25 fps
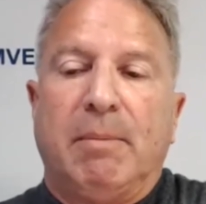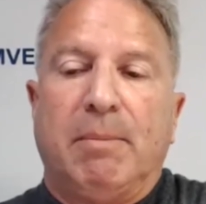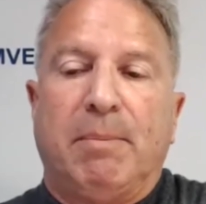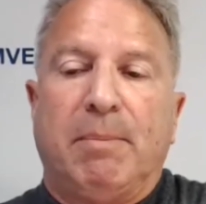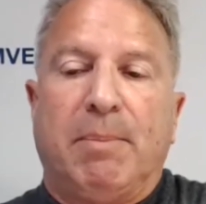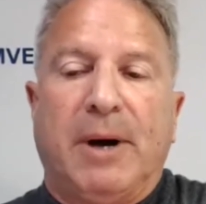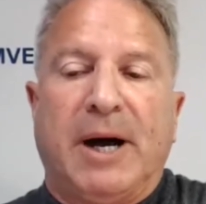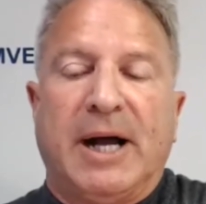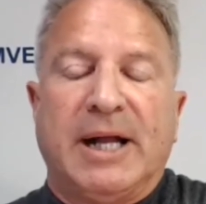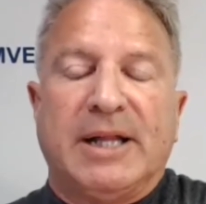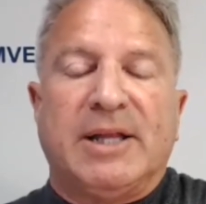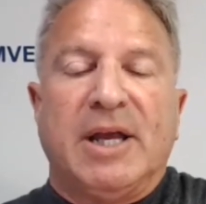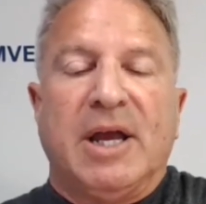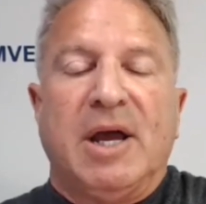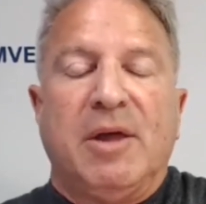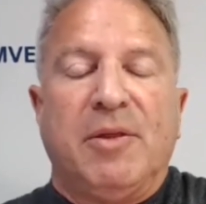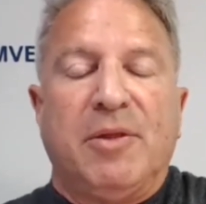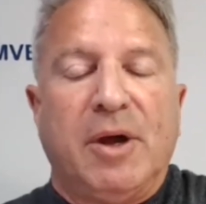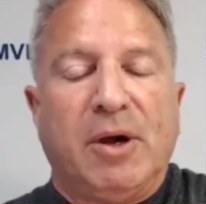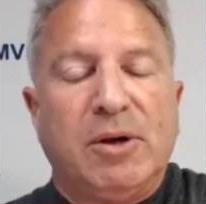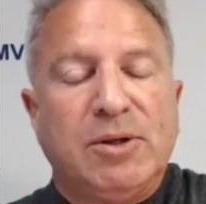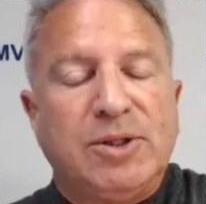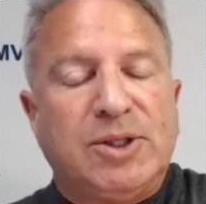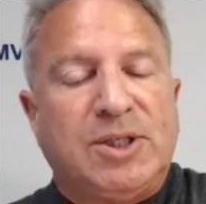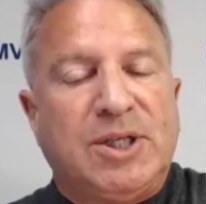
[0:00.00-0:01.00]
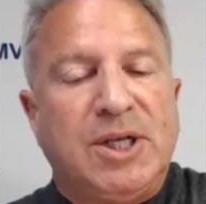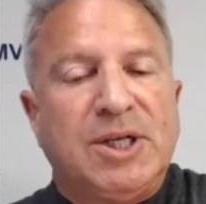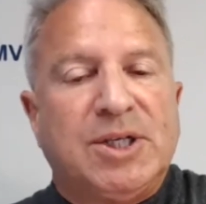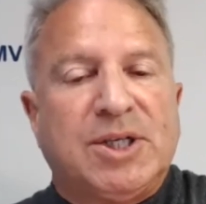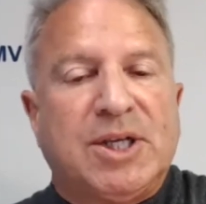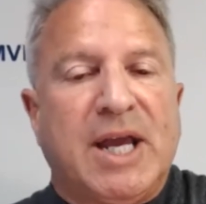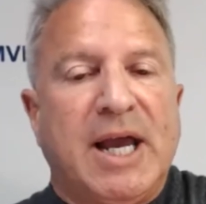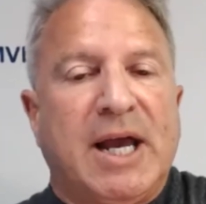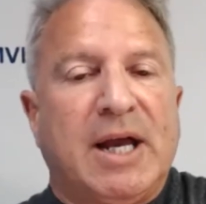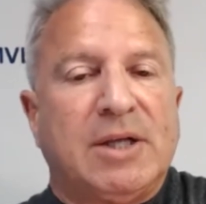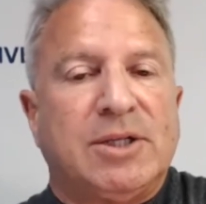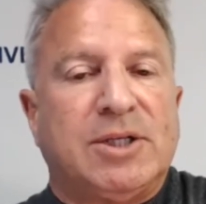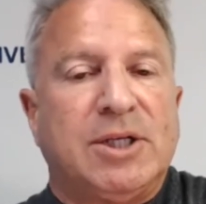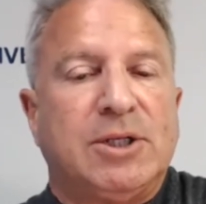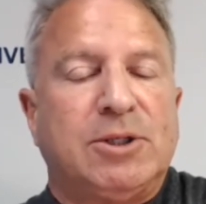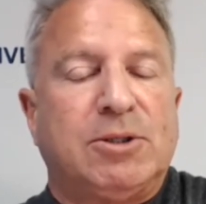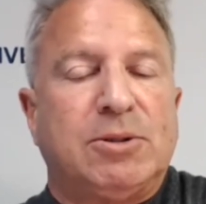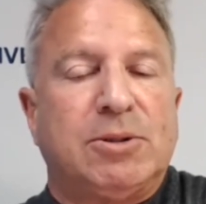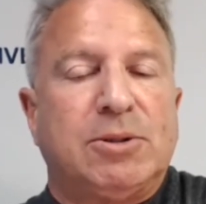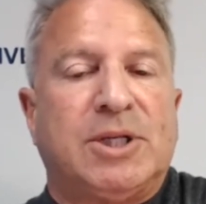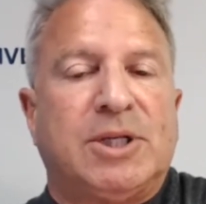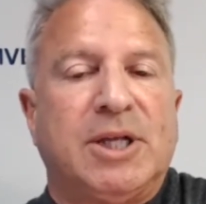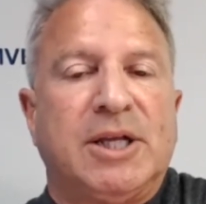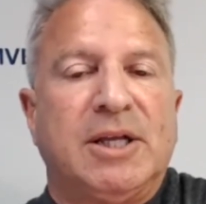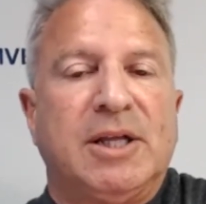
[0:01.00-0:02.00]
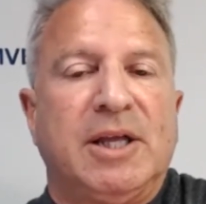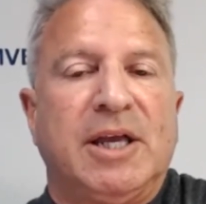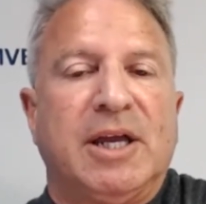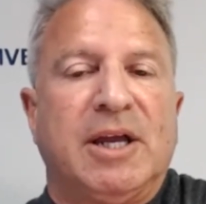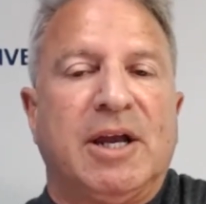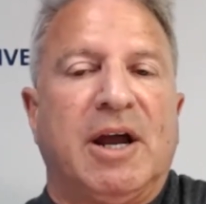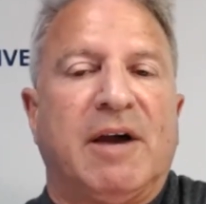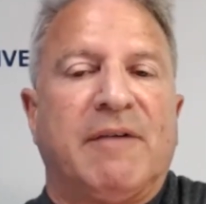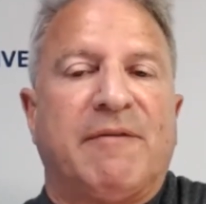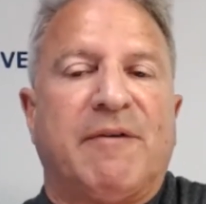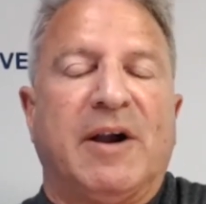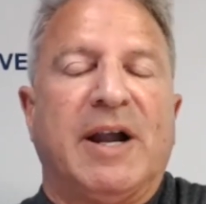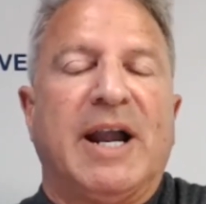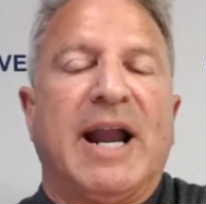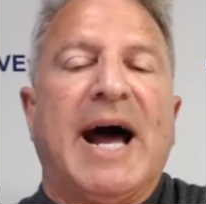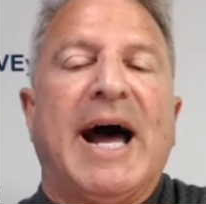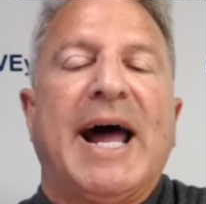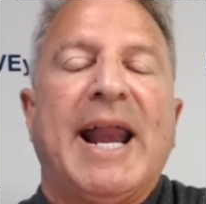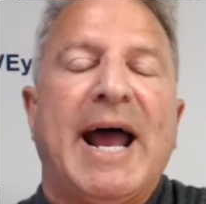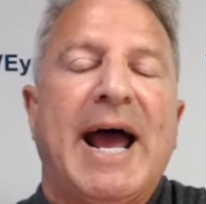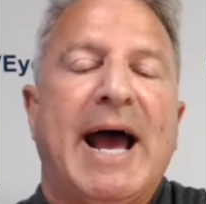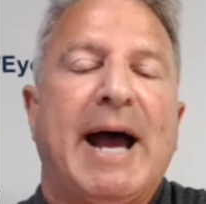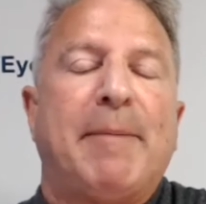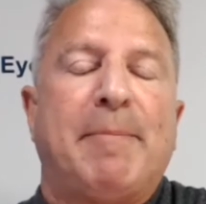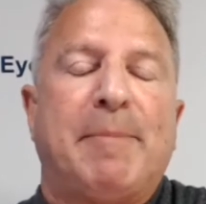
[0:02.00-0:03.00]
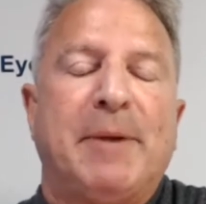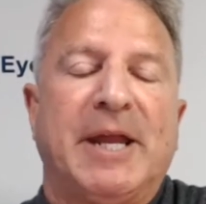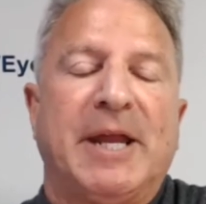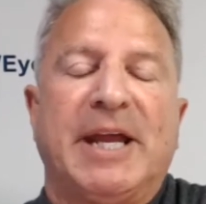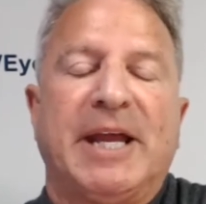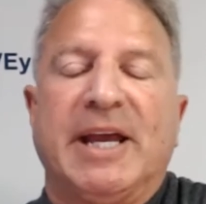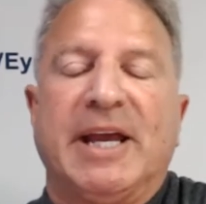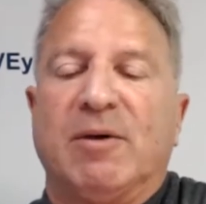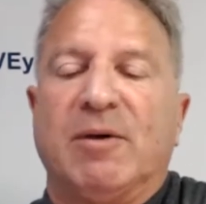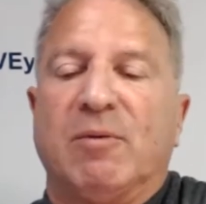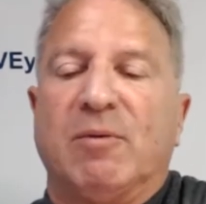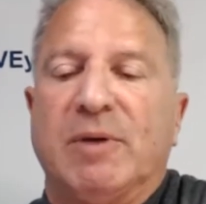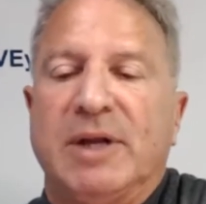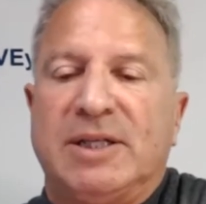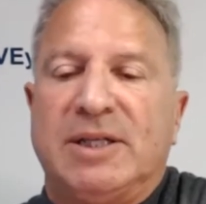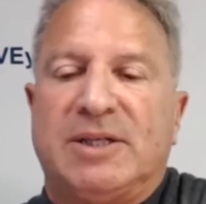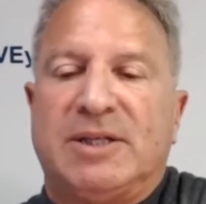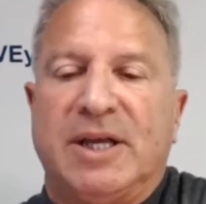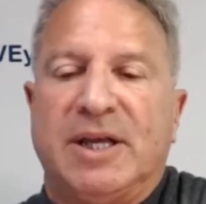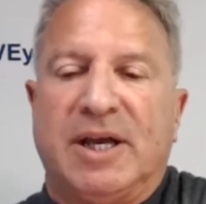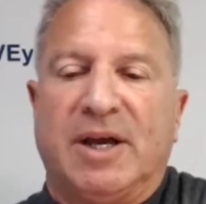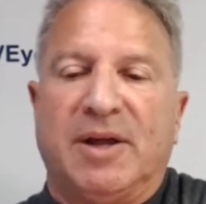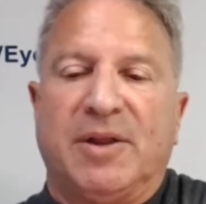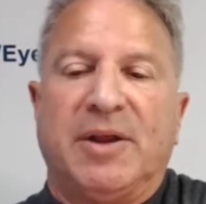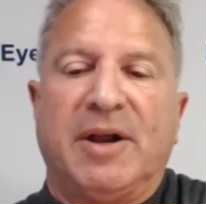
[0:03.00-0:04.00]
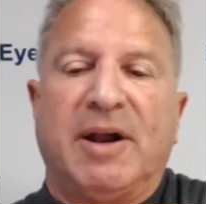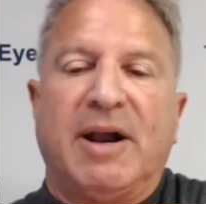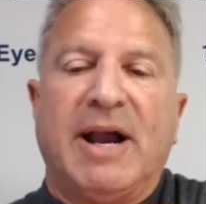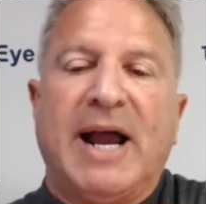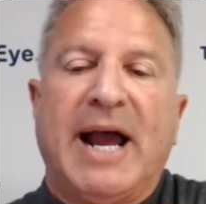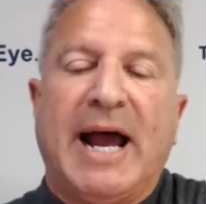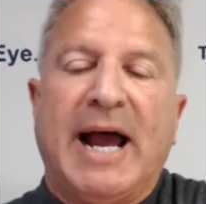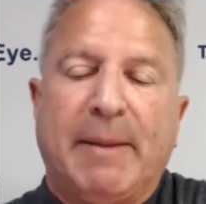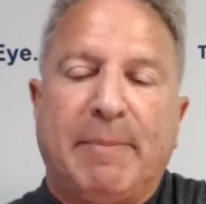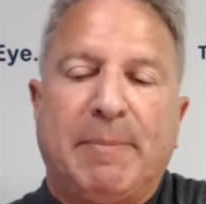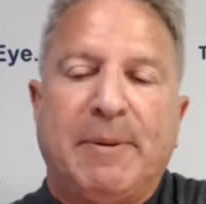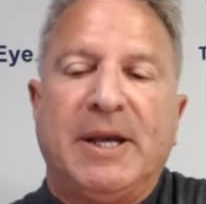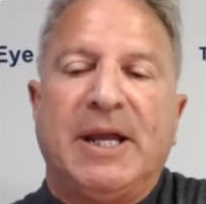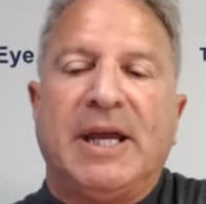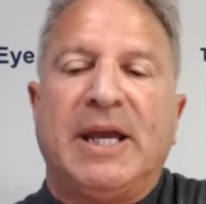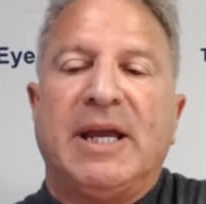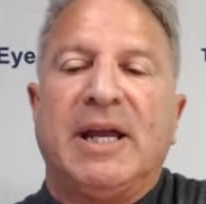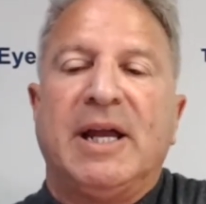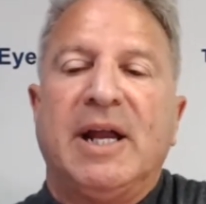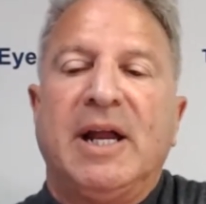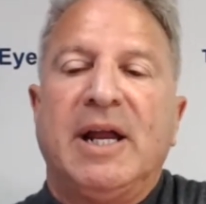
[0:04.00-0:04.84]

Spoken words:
But those discounts, interestingly enough, are not happening at retail. They're happening